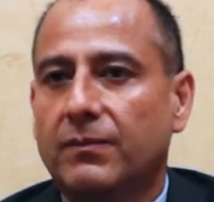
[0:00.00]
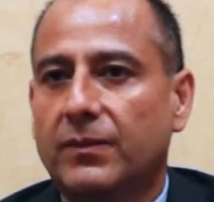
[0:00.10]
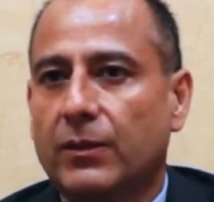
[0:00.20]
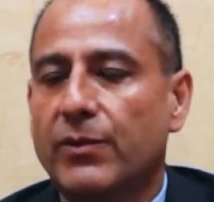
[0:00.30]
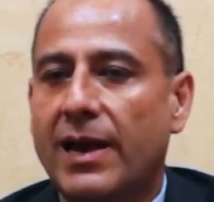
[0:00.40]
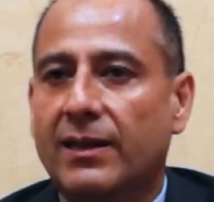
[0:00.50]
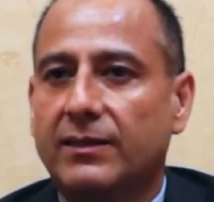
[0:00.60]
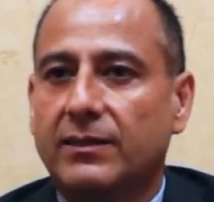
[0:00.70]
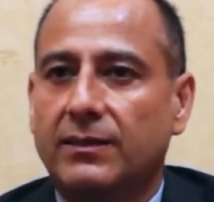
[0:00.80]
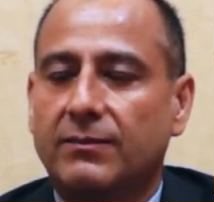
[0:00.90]
the
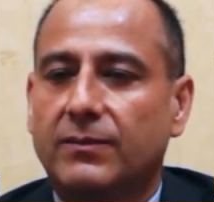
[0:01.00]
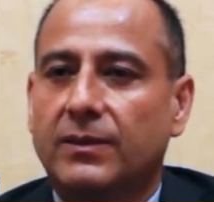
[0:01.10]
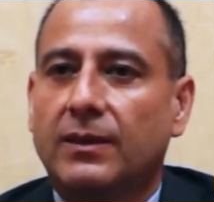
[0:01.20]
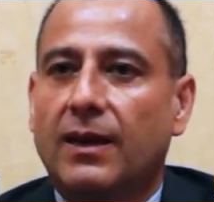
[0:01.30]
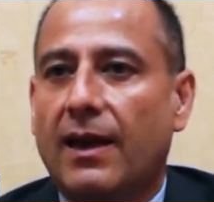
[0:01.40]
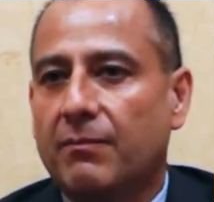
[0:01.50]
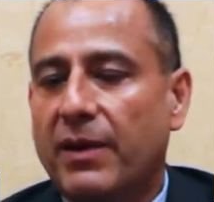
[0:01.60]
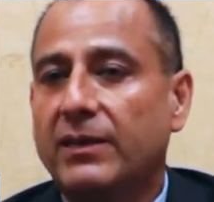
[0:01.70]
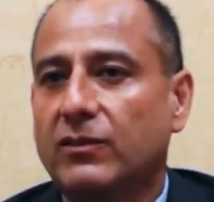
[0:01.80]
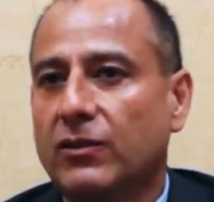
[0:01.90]
reality. And
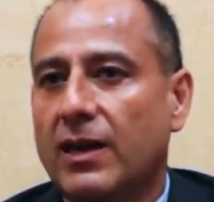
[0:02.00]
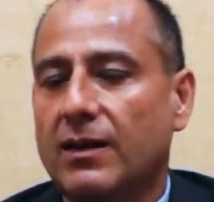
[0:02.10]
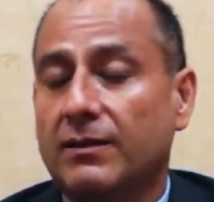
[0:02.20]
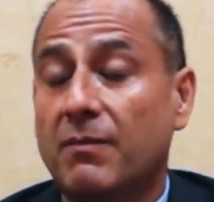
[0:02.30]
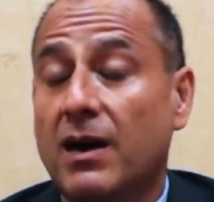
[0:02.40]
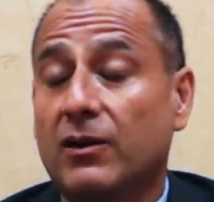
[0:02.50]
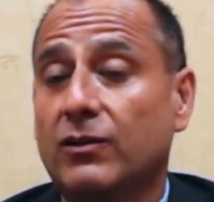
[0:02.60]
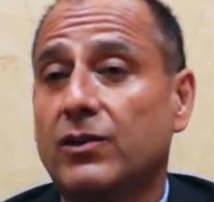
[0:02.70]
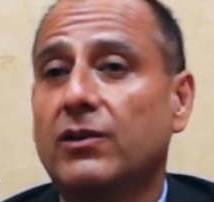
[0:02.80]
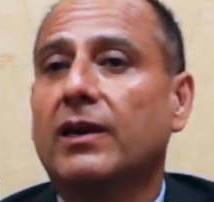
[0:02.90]
based on that
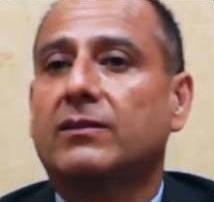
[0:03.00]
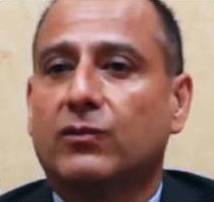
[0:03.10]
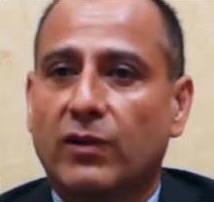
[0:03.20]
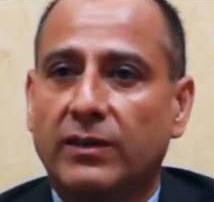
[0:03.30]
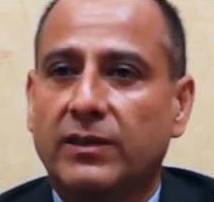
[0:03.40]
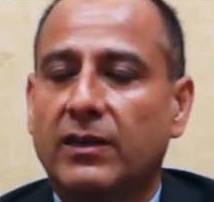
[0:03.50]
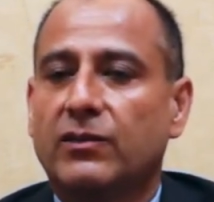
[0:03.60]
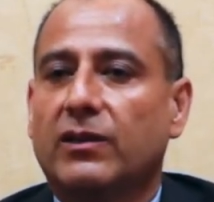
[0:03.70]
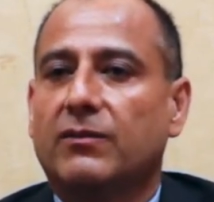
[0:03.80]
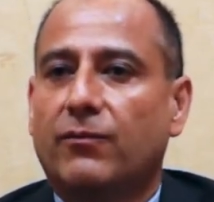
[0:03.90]
model, you get stresses,
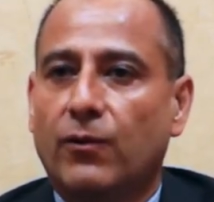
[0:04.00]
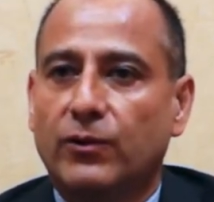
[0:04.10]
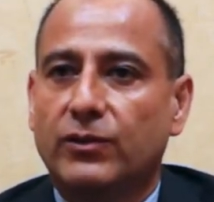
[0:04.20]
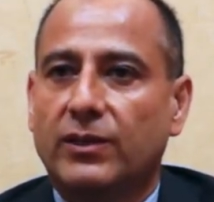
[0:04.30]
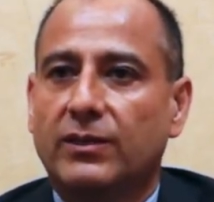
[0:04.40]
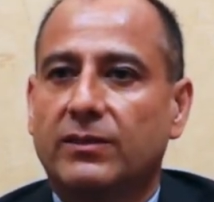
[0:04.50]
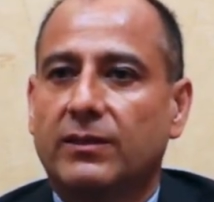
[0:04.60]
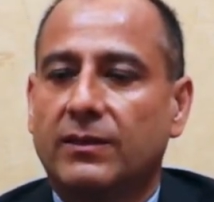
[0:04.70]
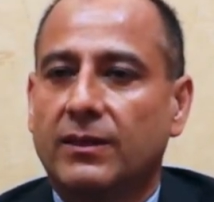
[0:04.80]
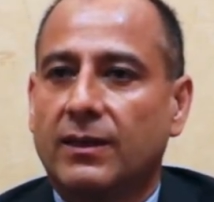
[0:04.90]
you get forces,
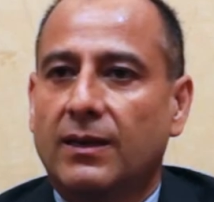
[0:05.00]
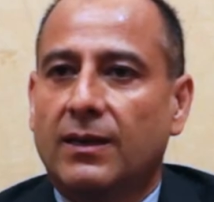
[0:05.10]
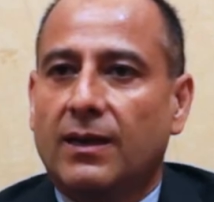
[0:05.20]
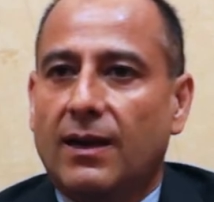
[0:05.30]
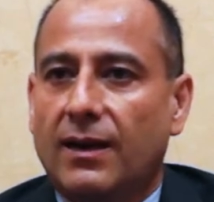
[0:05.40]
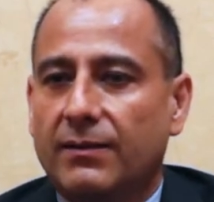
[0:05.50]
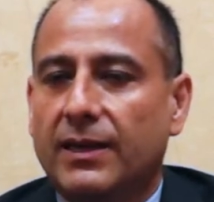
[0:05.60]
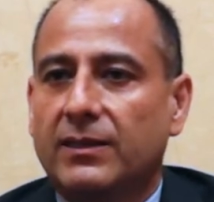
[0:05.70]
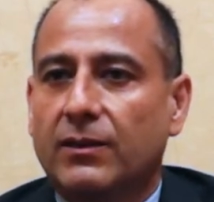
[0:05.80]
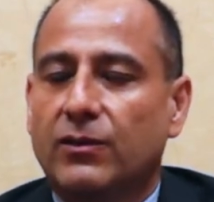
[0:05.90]
and
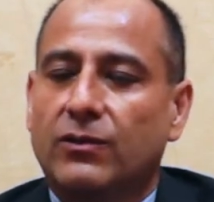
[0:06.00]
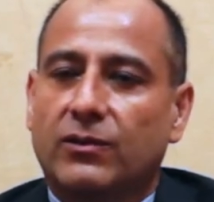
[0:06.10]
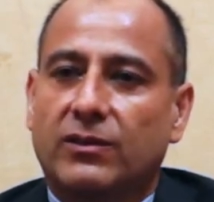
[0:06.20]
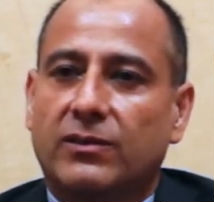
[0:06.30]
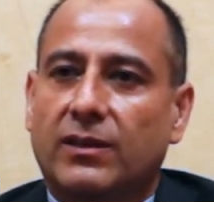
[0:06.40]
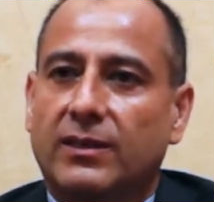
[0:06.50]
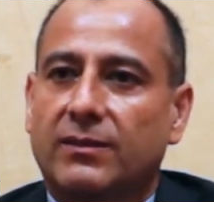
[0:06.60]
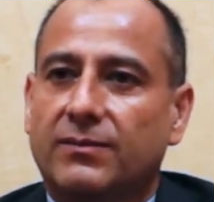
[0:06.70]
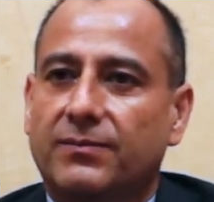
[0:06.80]
that's how you do the design.